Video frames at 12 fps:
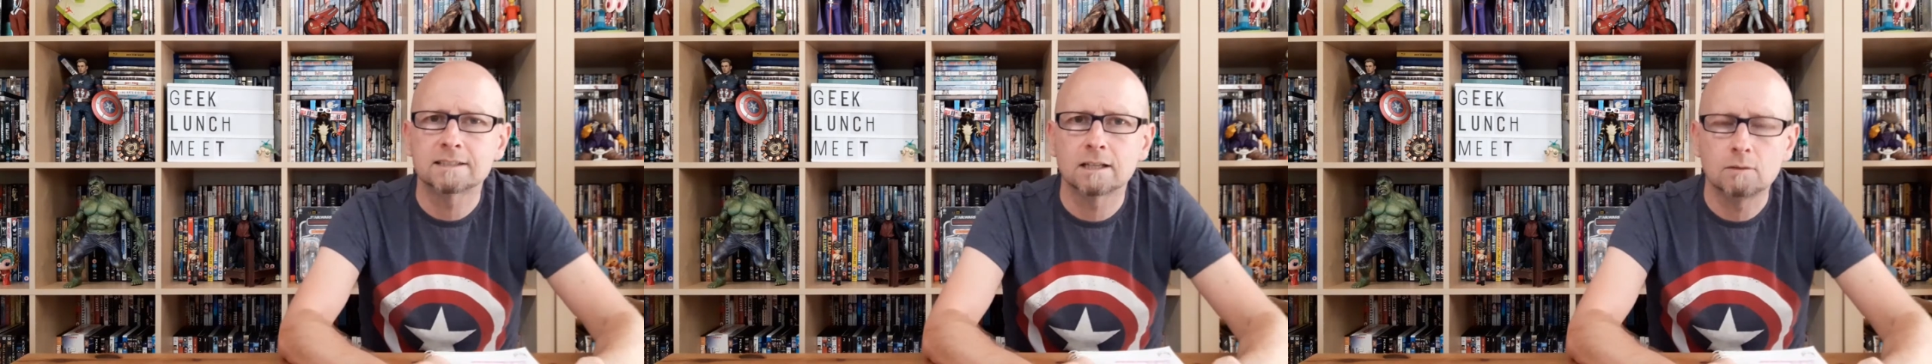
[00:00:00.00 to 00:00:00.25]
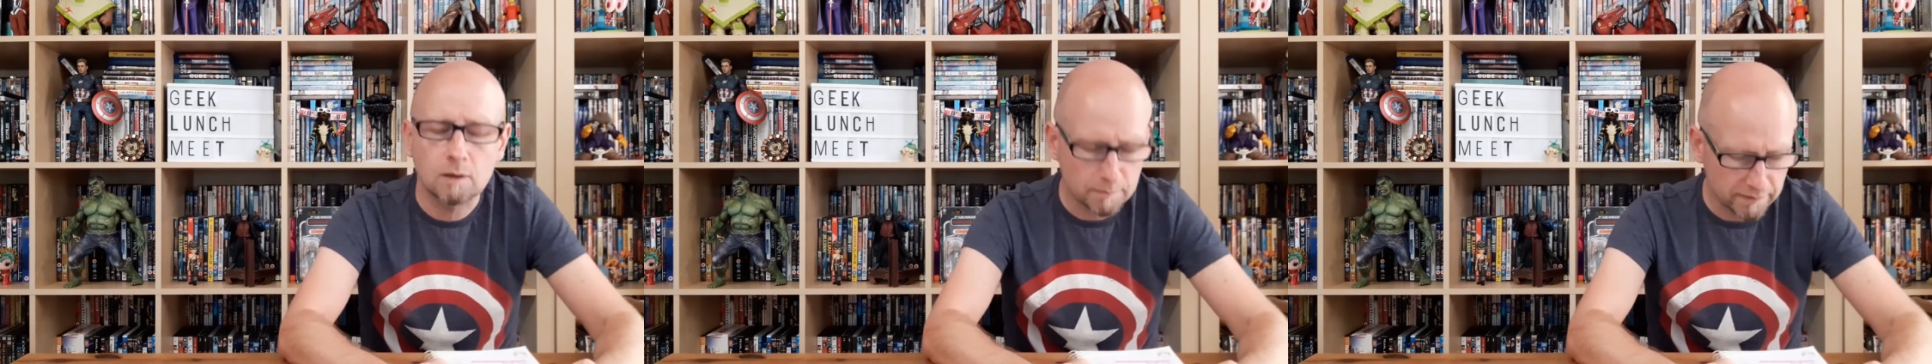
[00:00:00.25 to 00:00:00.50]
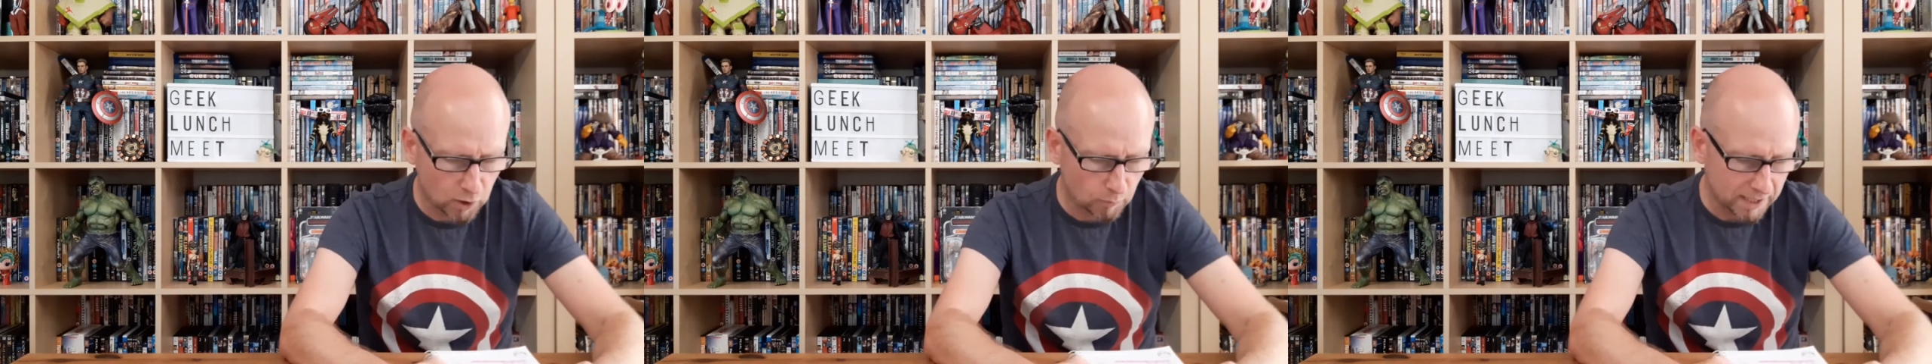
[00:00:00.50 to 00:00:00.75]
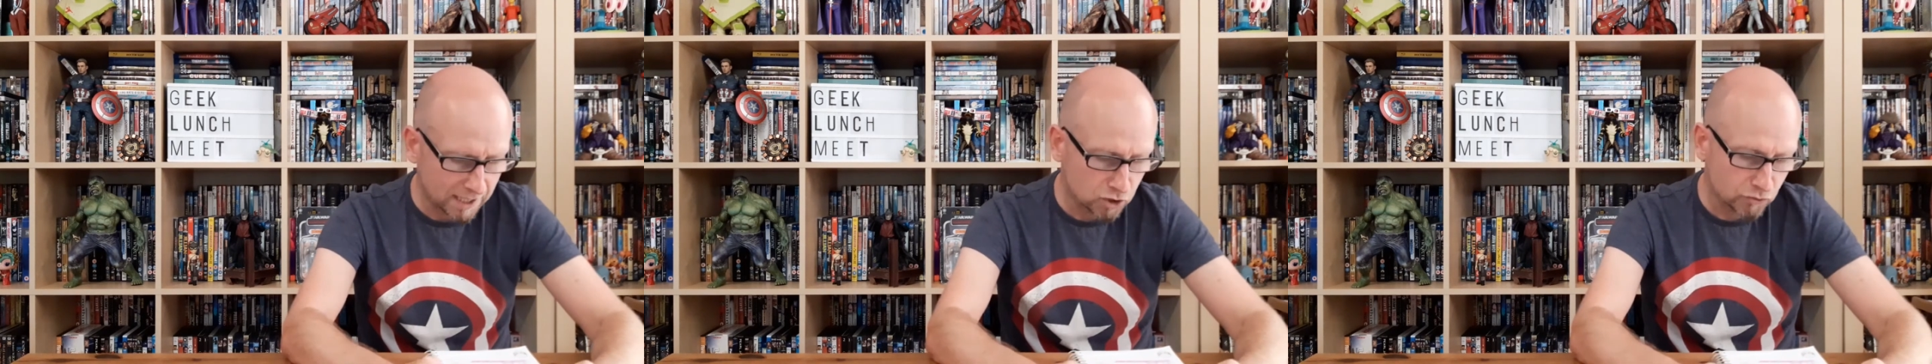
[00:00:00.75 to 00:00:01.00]
So that'll
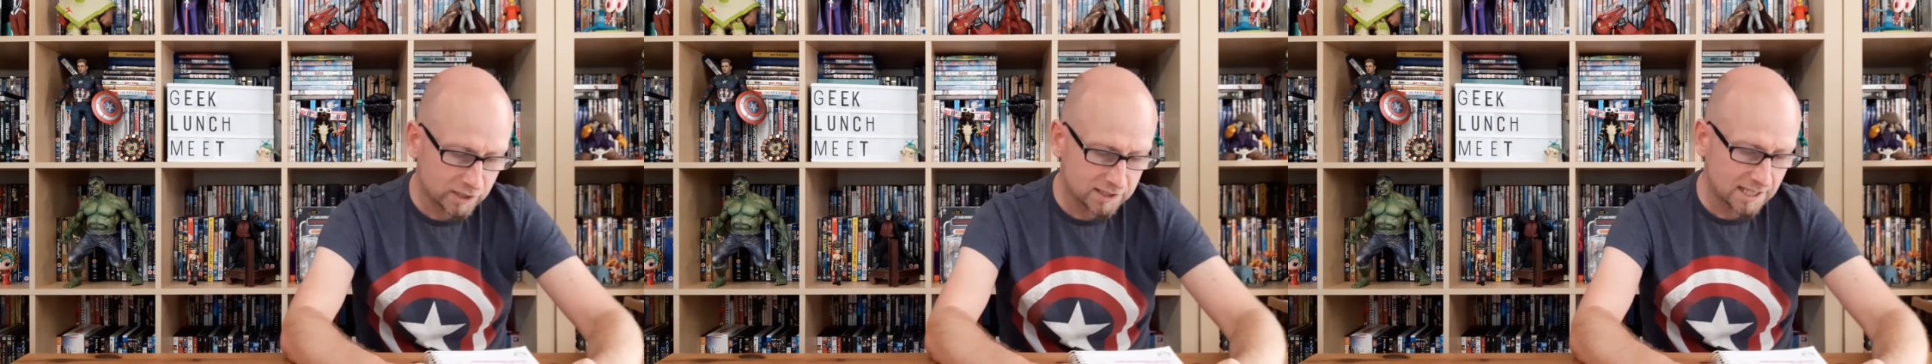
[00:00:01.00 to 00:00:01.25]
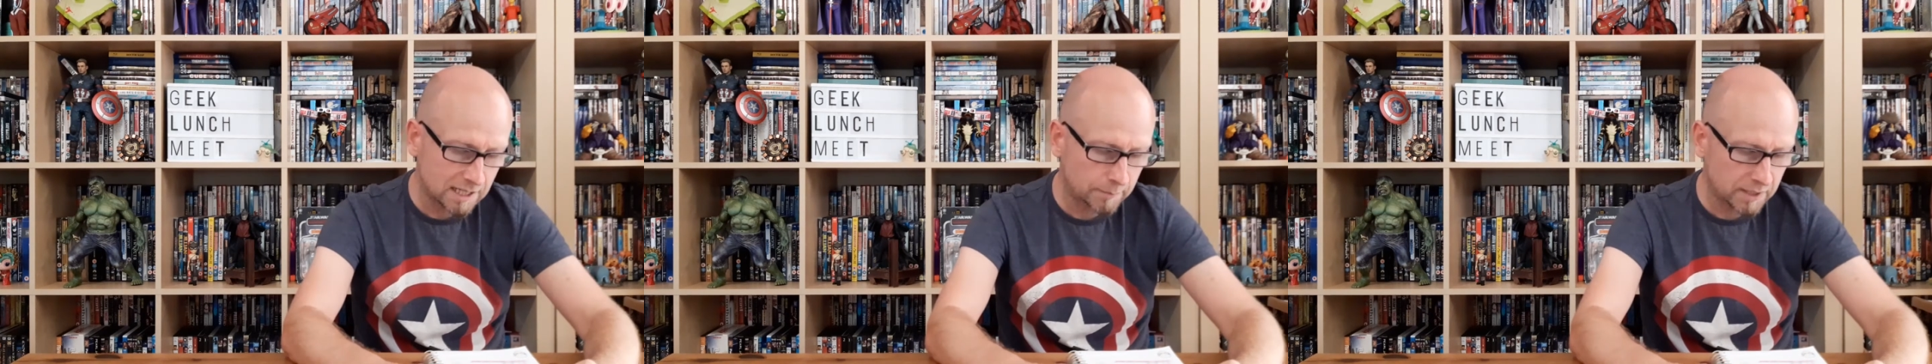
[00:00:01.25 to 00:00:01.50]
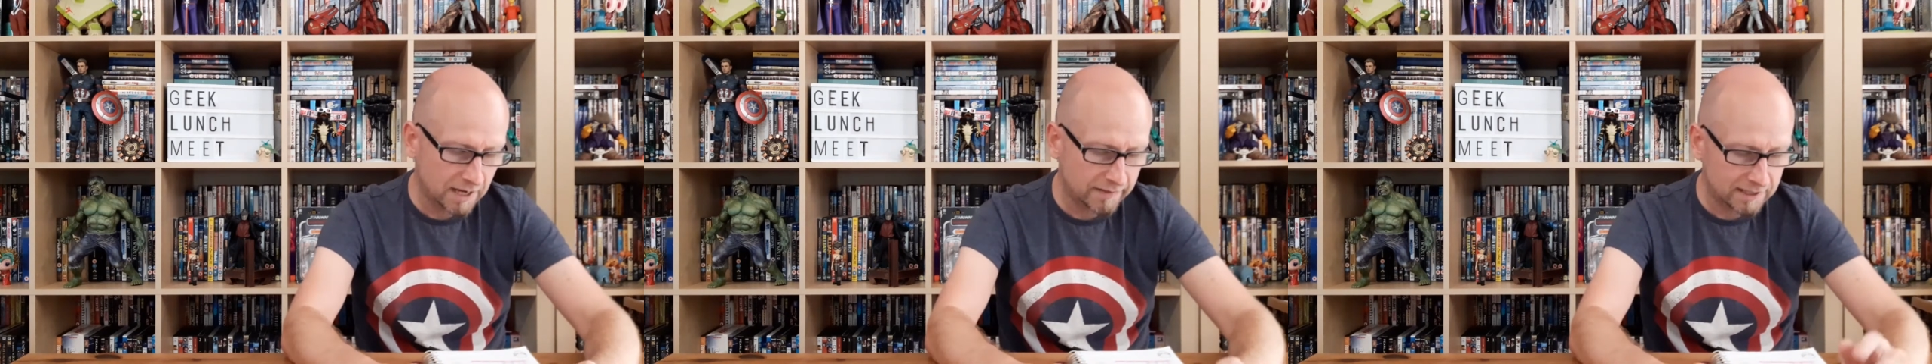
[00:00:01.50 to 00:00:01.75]
be interesting. But yeah,